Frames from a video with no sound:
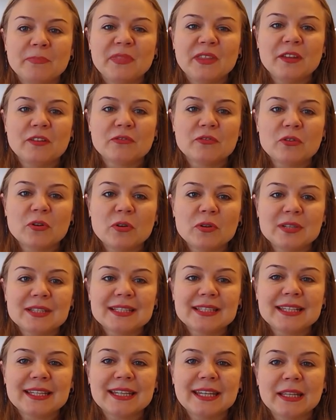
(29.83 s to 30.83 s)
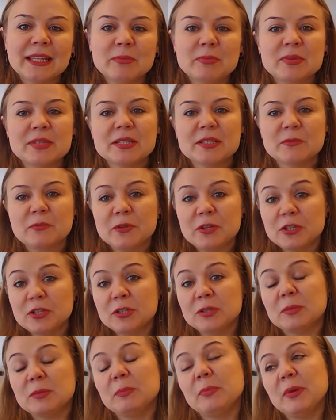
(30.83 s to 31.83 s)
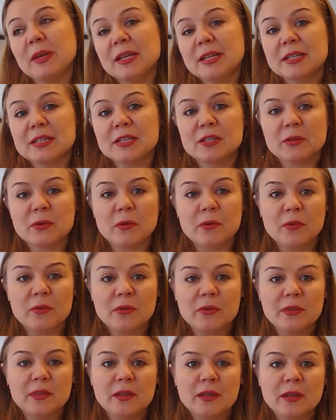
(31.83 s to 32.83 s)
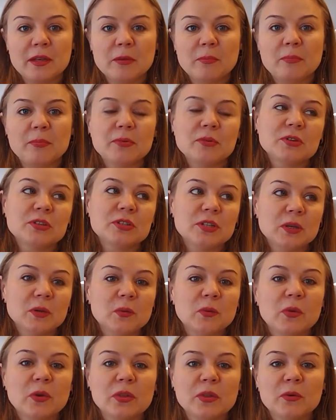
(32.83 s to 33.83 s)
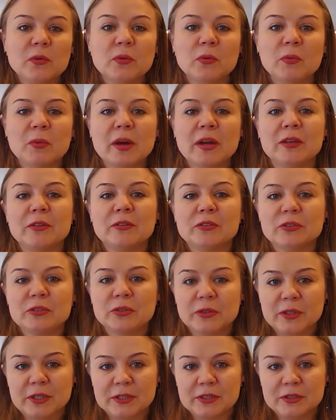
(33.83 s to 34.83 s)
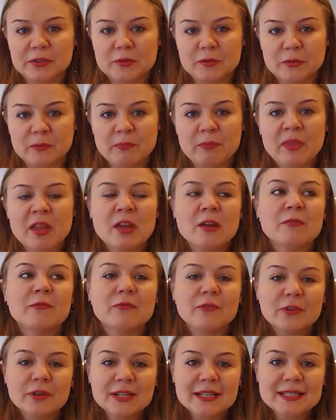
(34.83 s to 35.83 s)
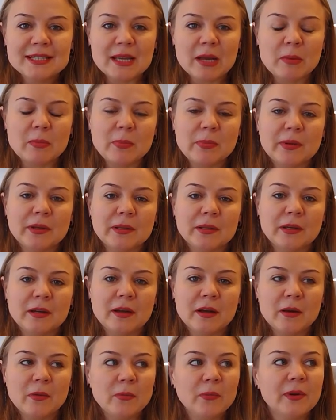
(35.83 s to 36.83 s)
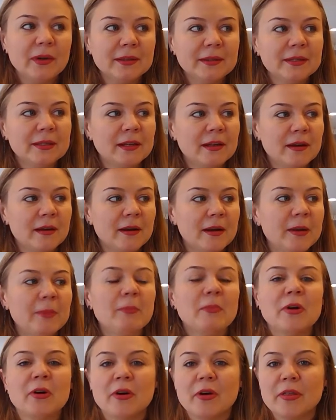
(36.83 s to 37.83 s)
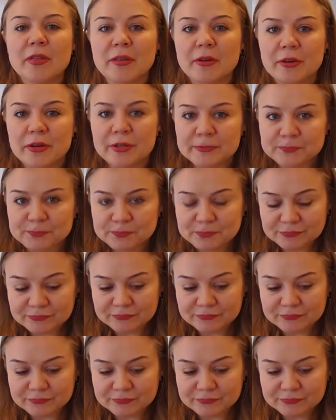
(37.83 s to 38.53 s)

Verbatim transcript: The roles can be switched based on the person with whom are you talking to. For example, when a mother